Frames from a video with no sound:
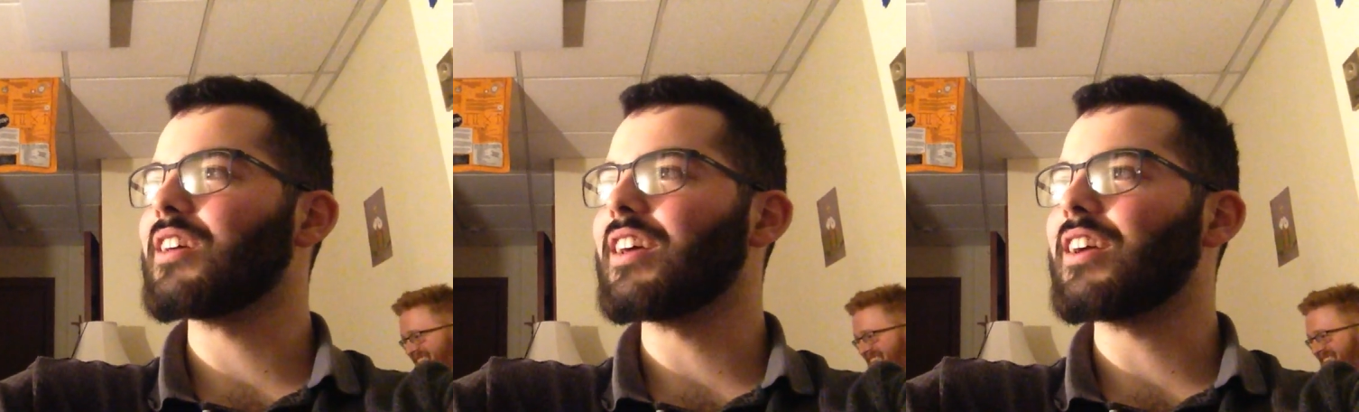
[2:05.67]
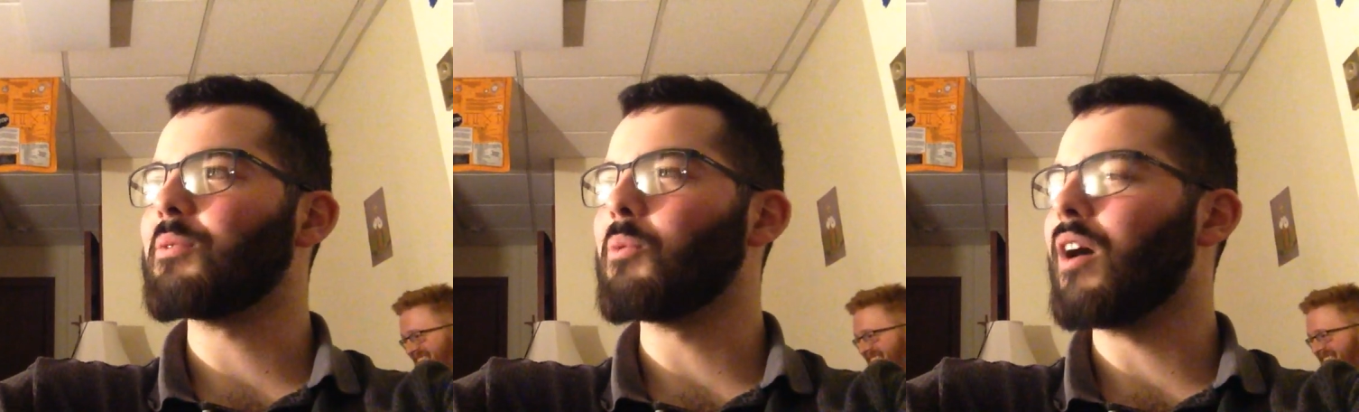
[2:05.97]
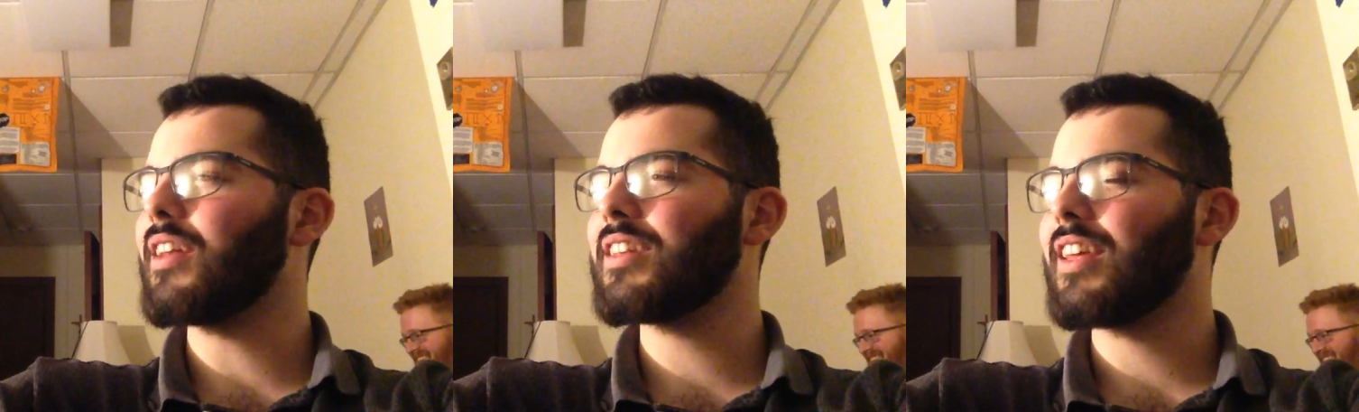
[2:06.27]
Speaker 1: like,
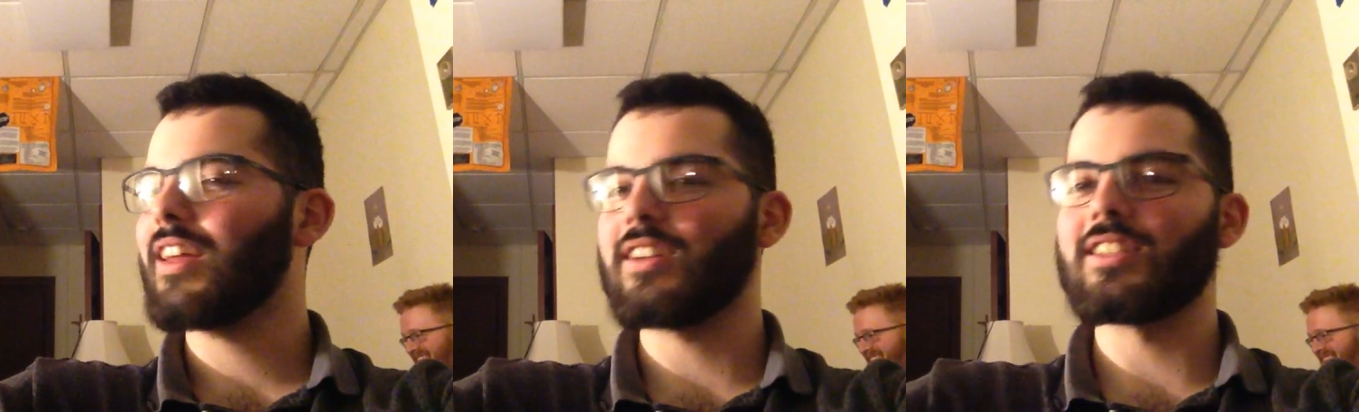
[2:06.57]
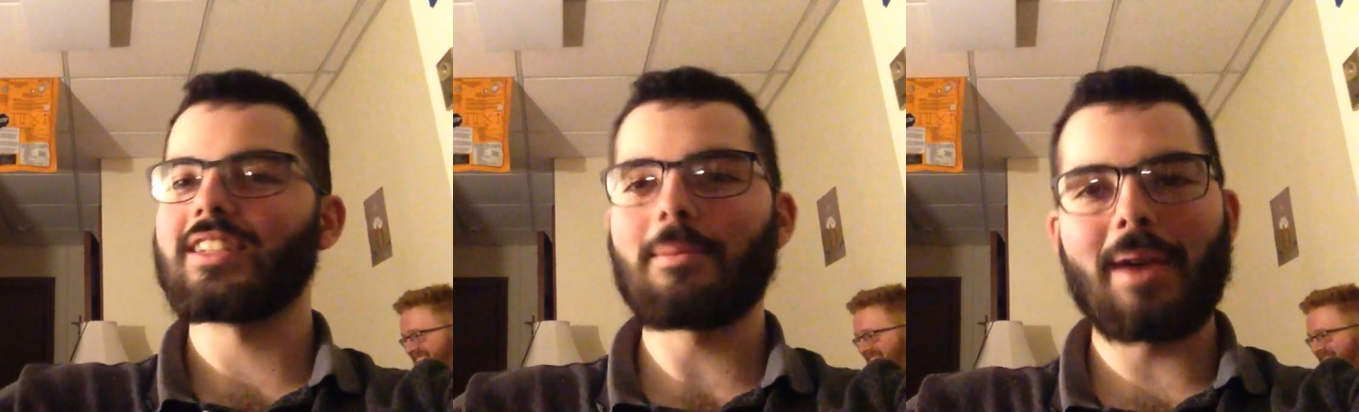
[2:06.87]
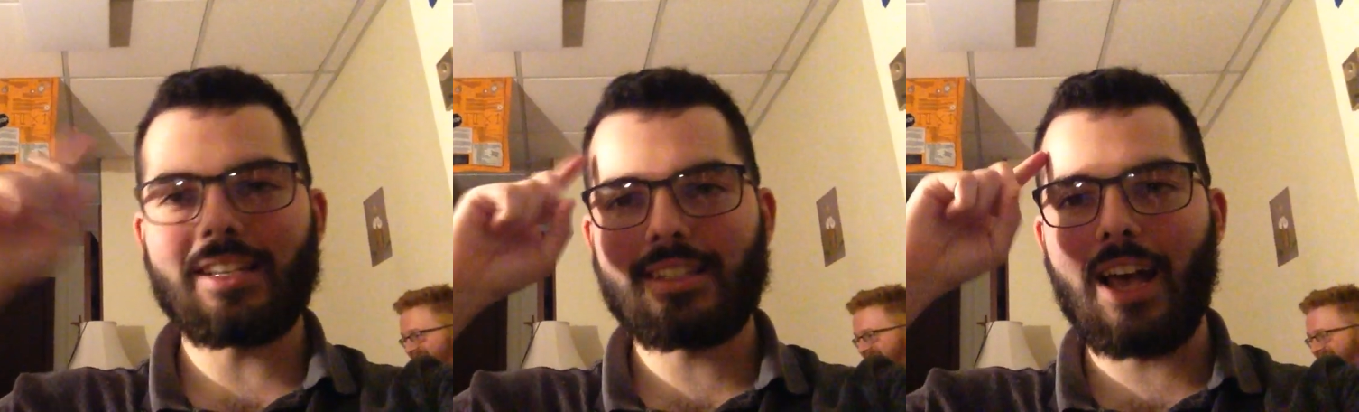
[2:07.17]
what? Because it didn't
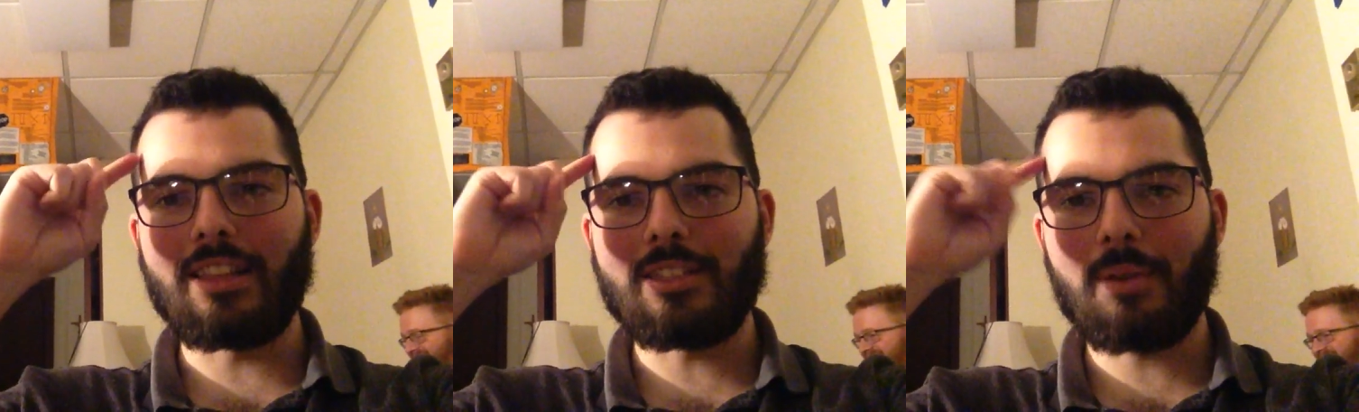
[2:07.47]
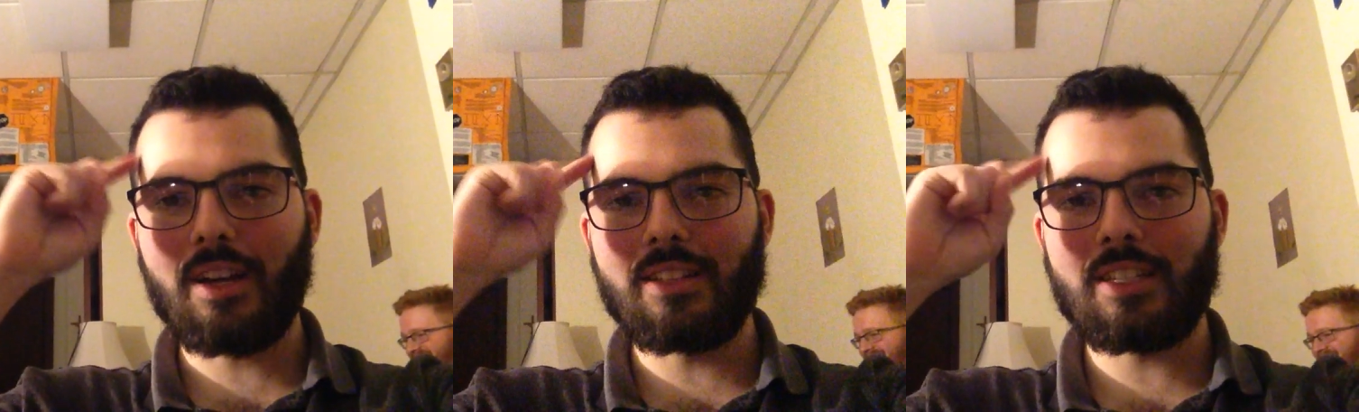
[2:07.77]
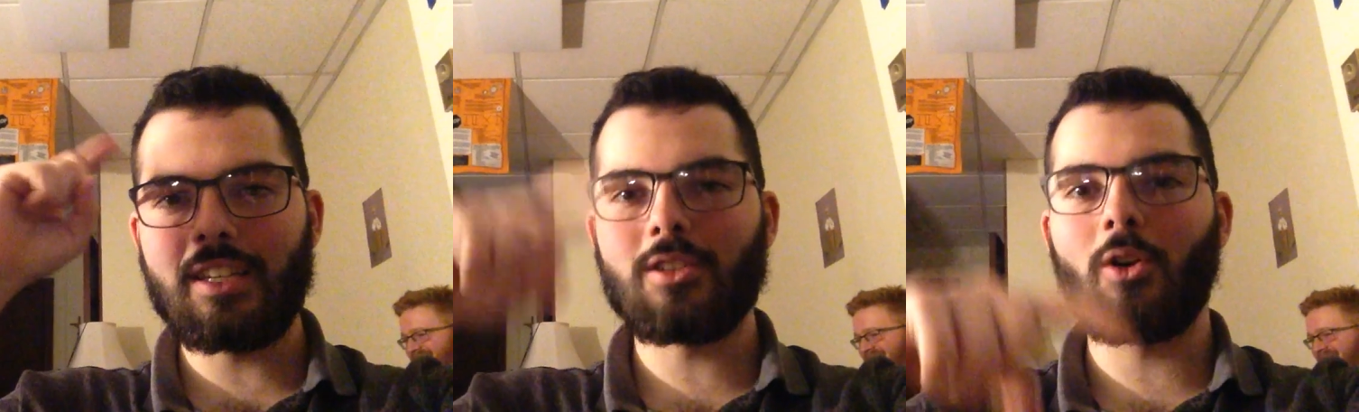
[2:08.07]
make sense, because
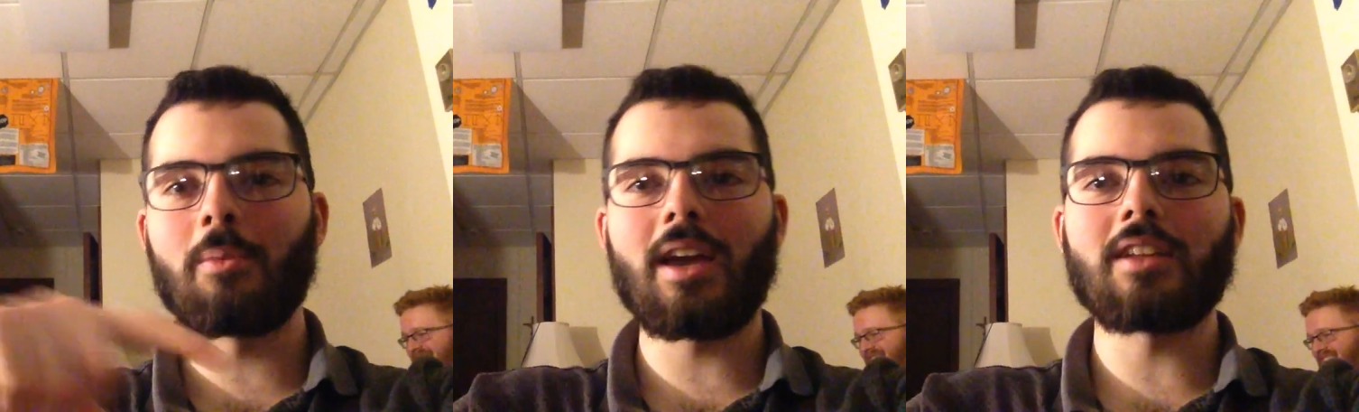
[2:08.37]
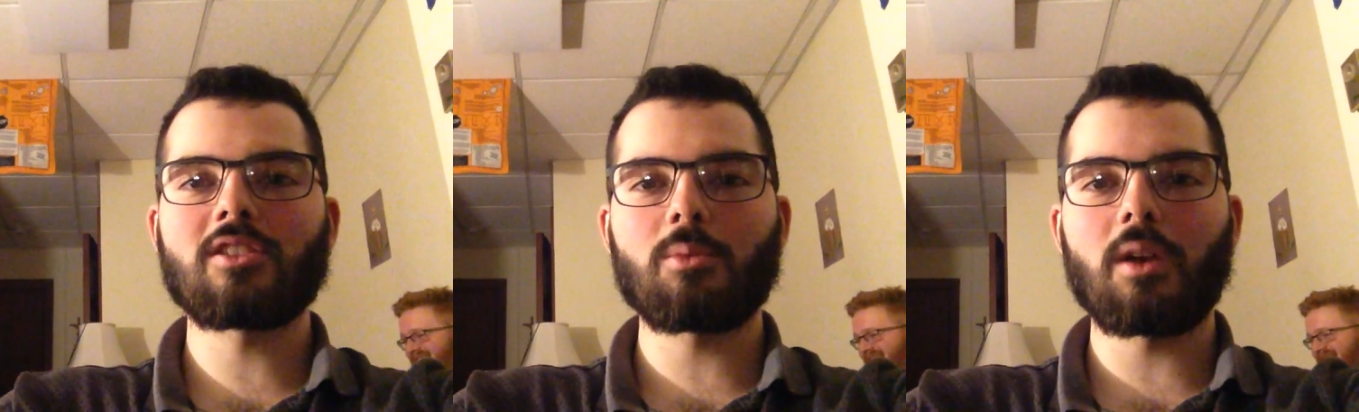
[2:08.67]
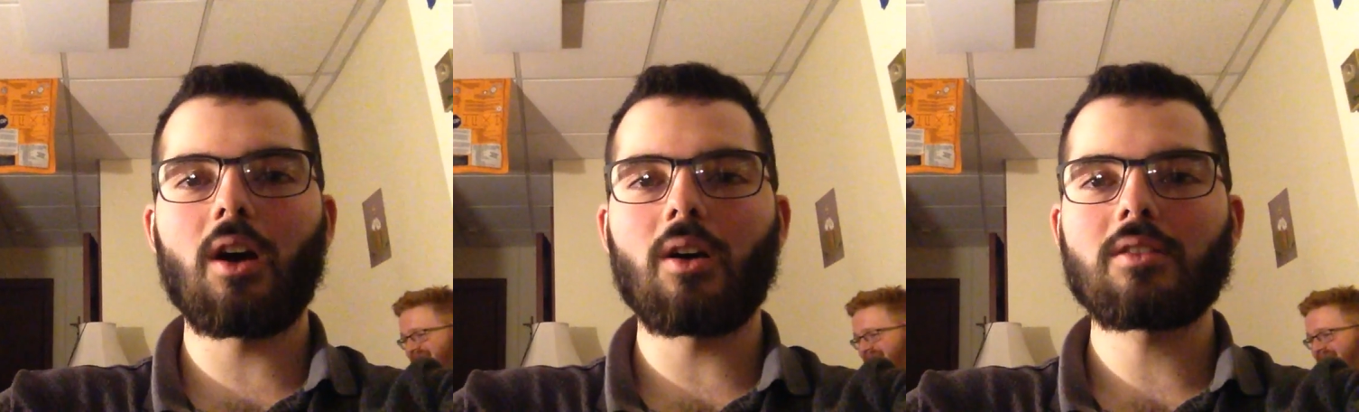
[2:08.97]
he told me he had
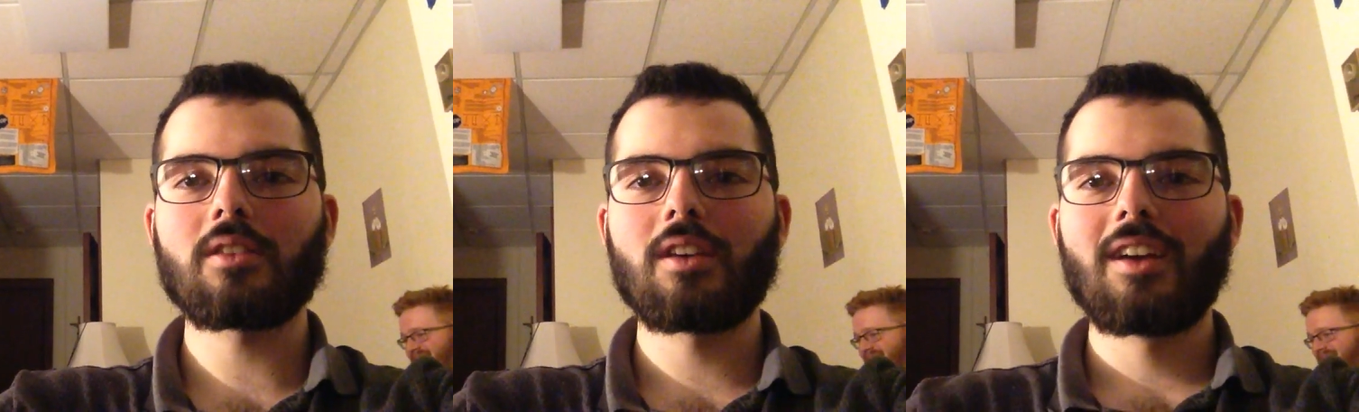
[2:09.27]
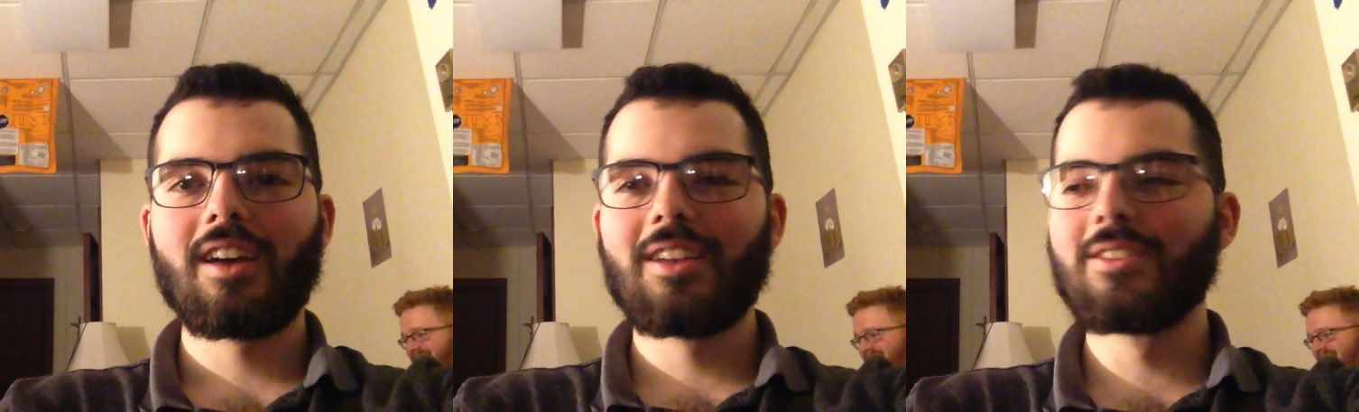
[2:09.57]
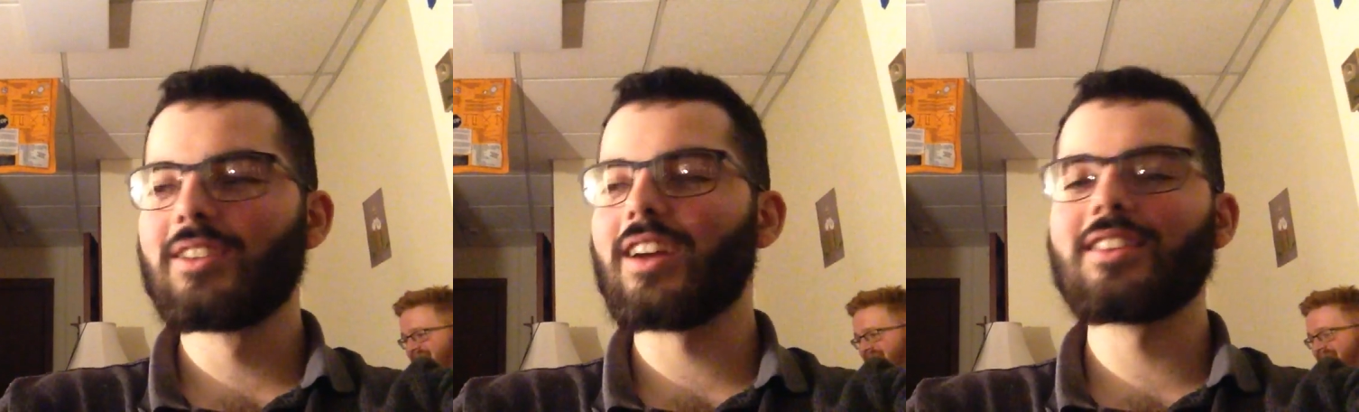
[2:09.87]
someone else.
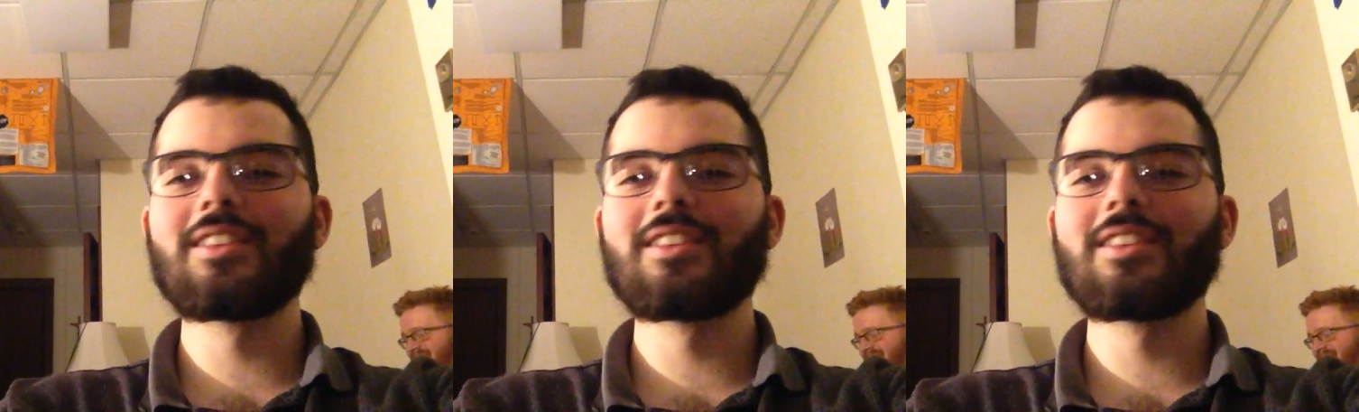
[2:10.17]
He's like,